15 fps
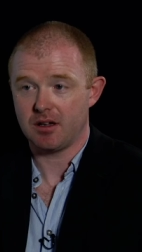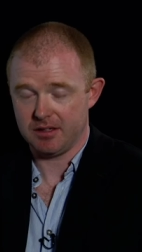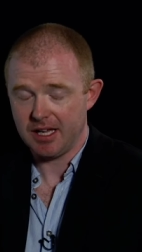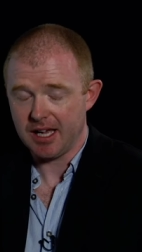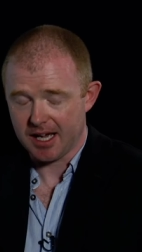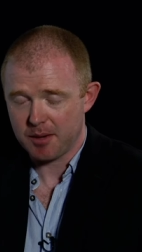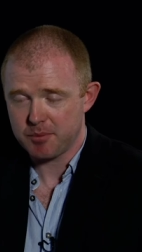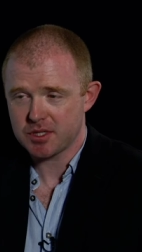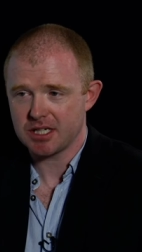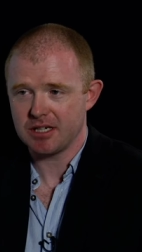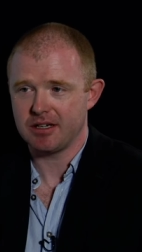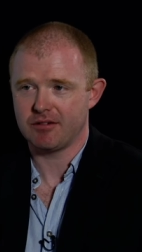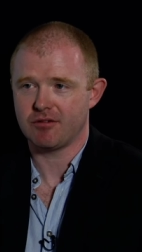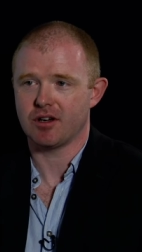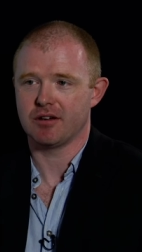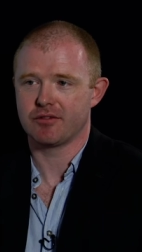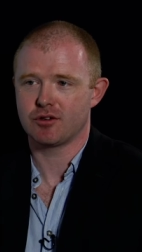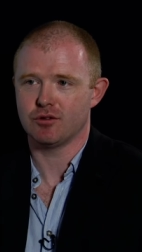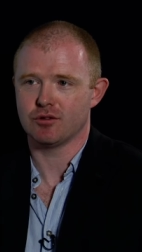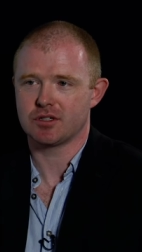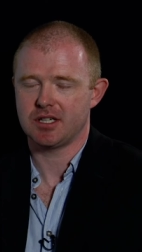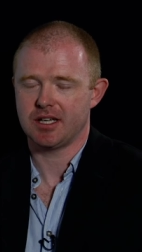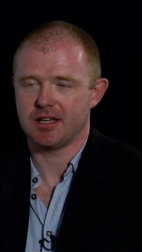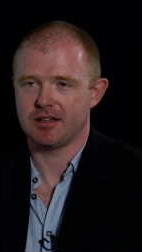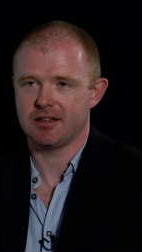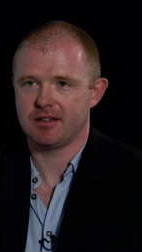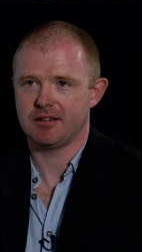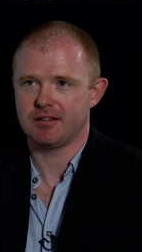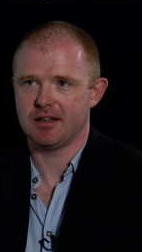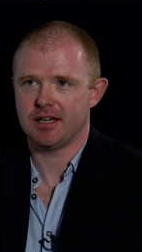Yeah, absolutely right, of course, yeah.
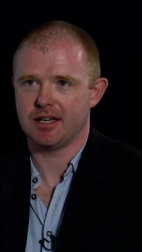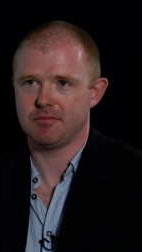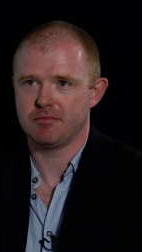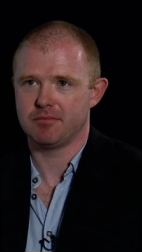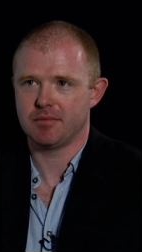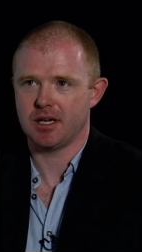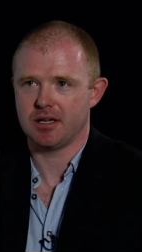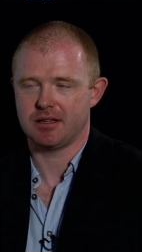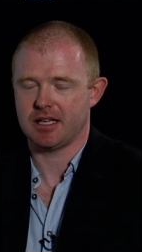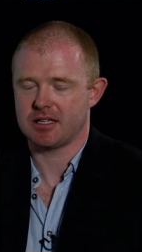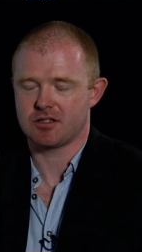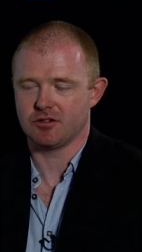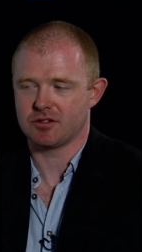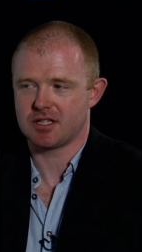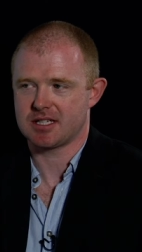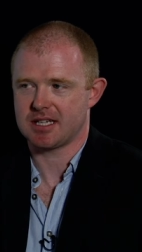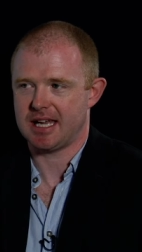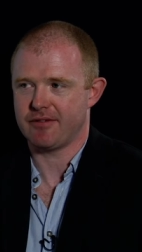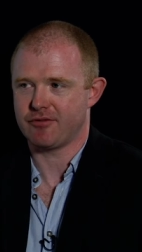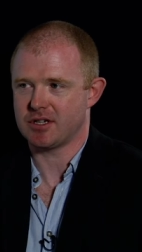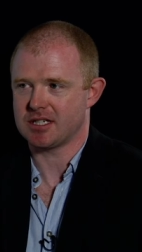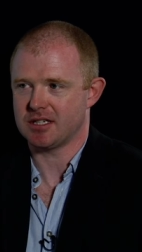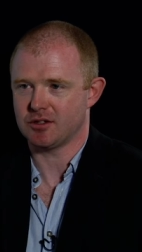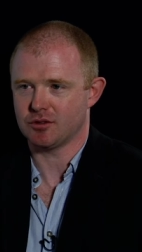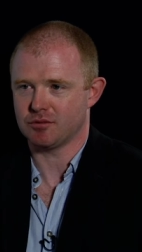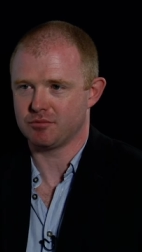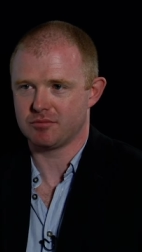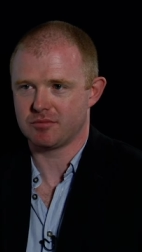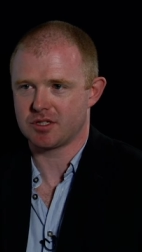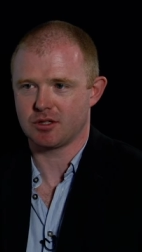And um, uh, that's not to say every
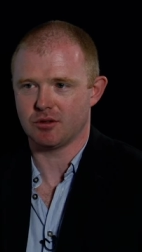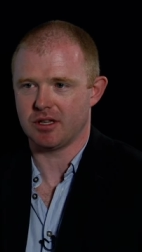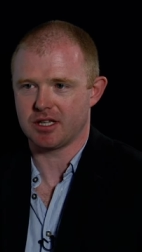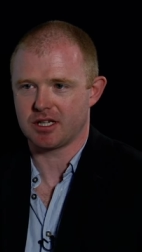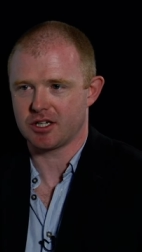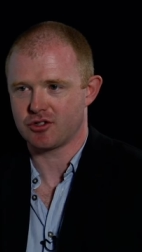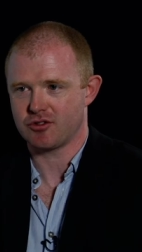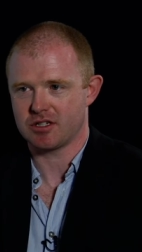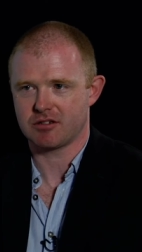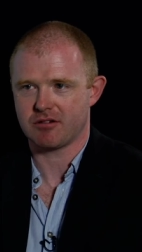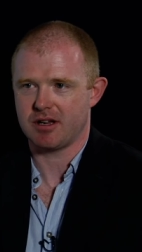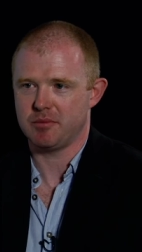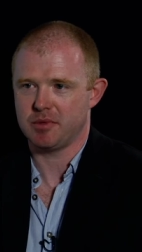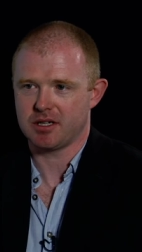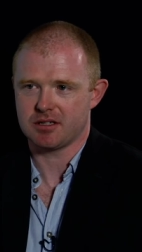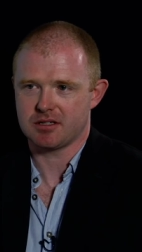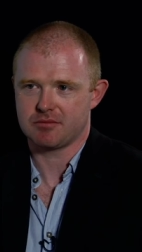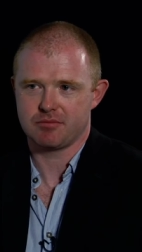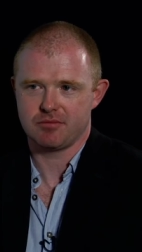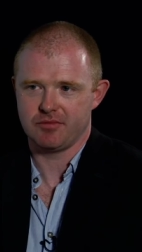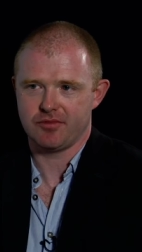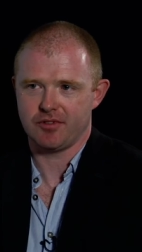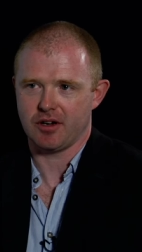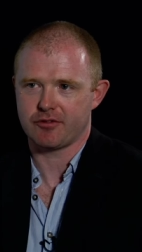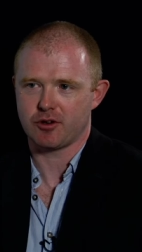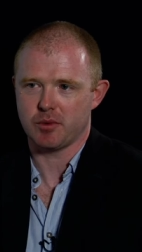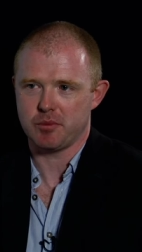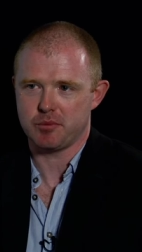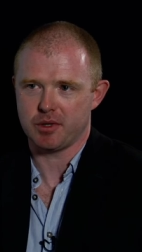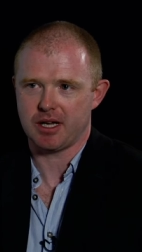single school in the country is great, because far
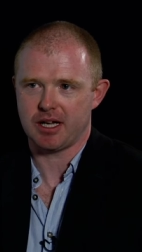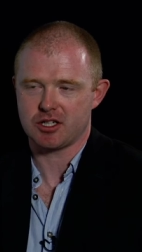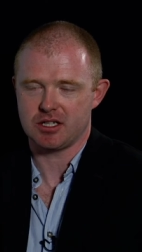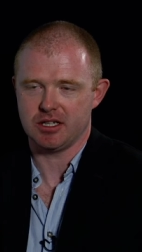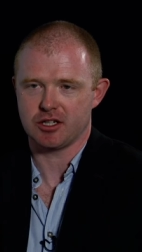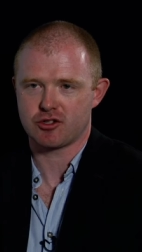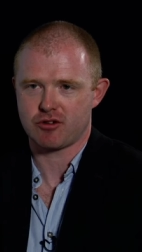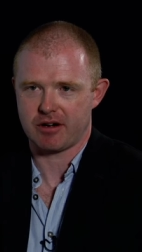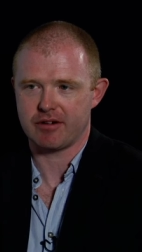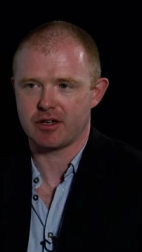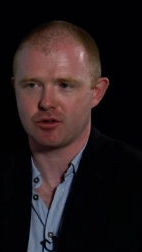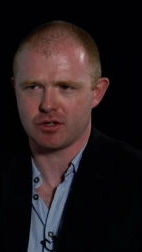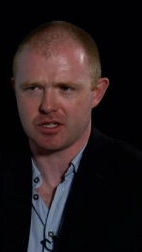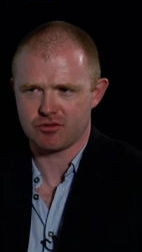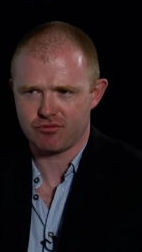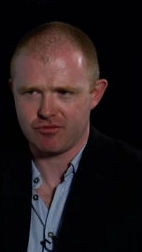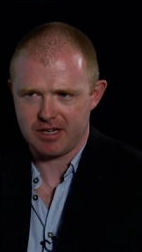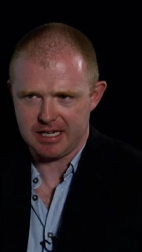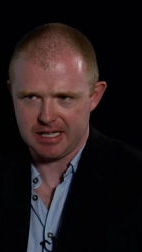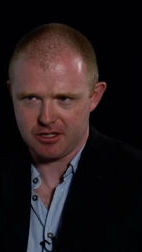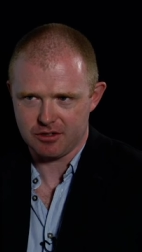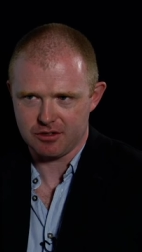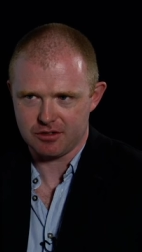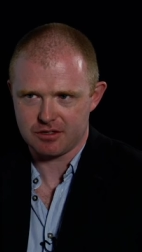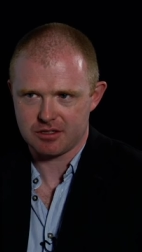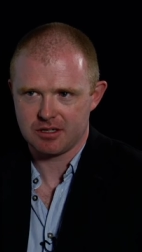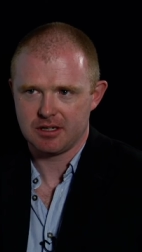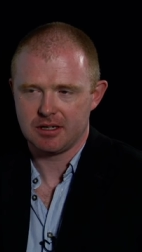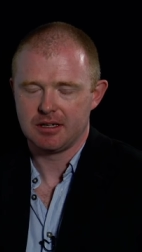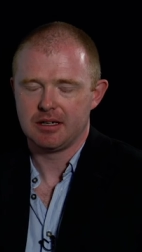from it, but actually our track record is really good.
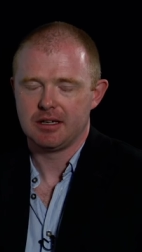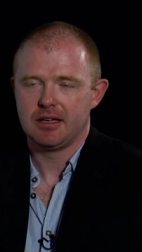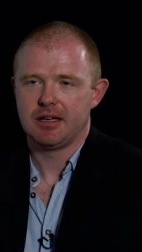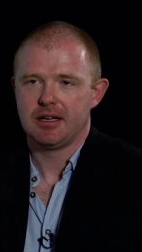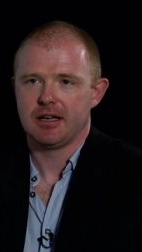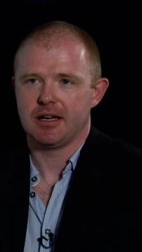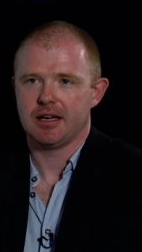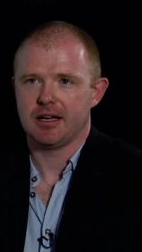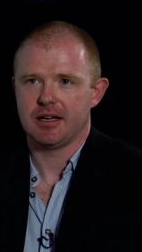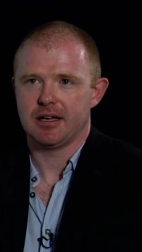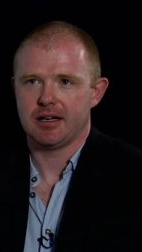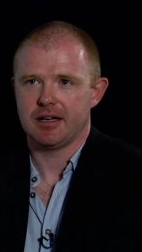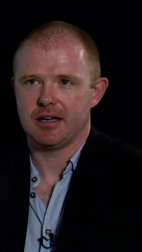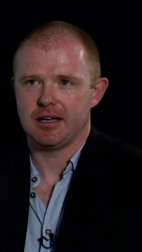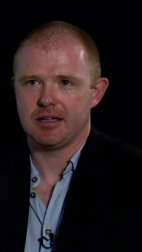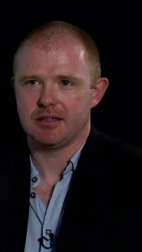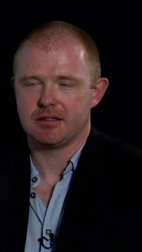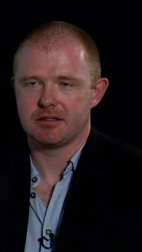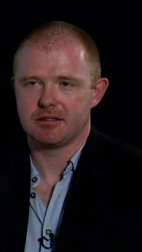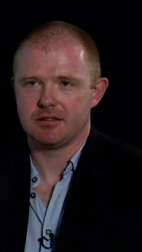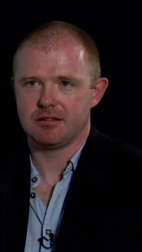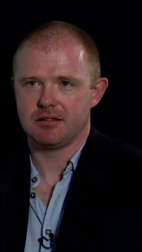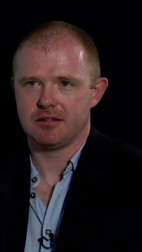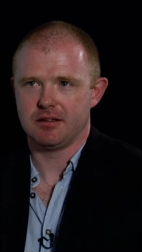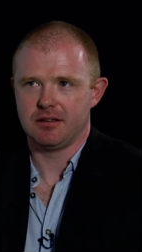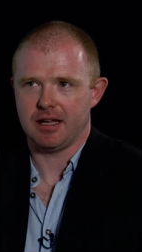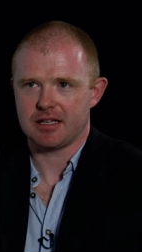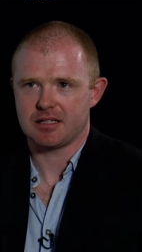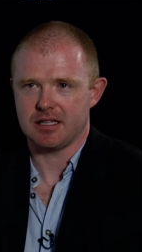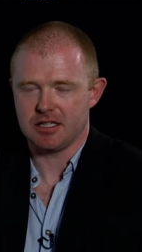Uh, and
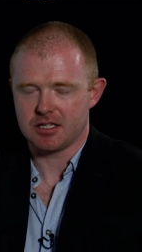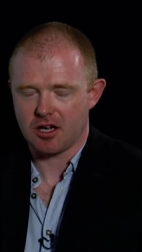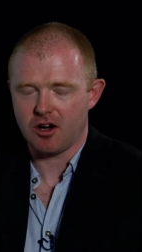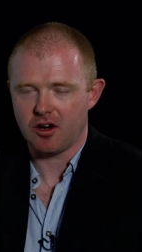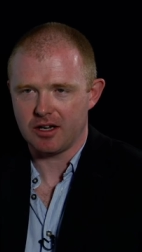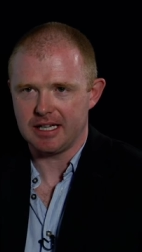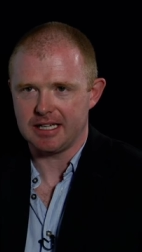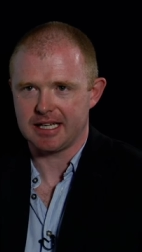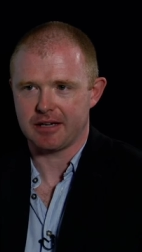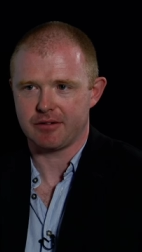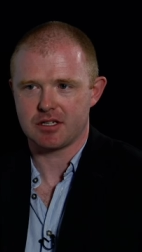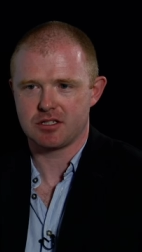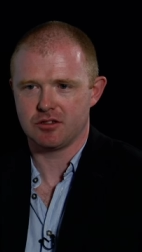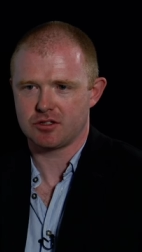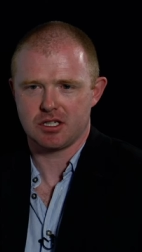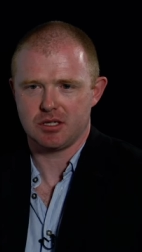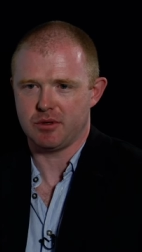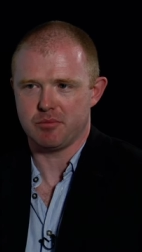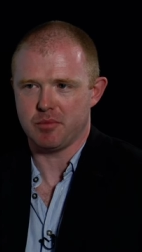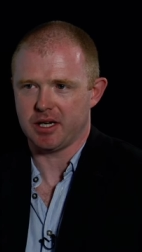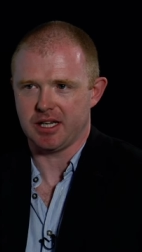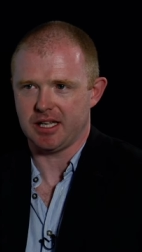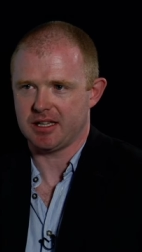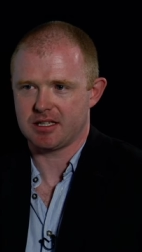that's entirely down. It's not to do with money.